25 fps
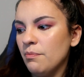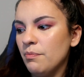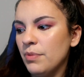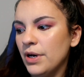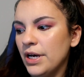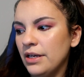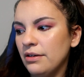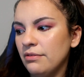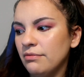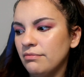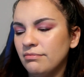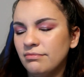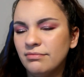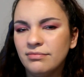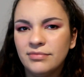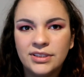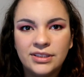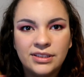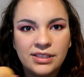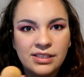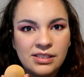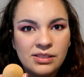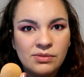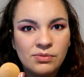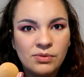But
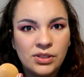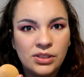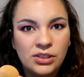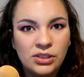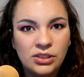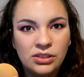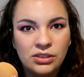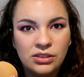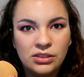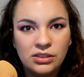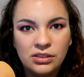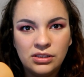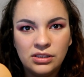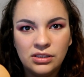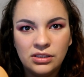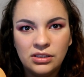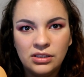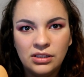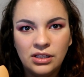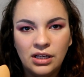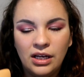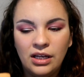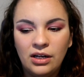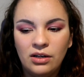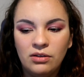with this one,
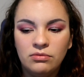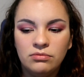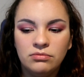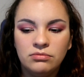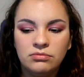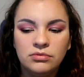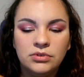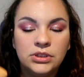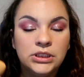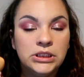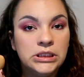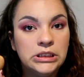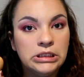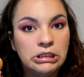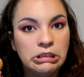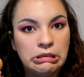I don't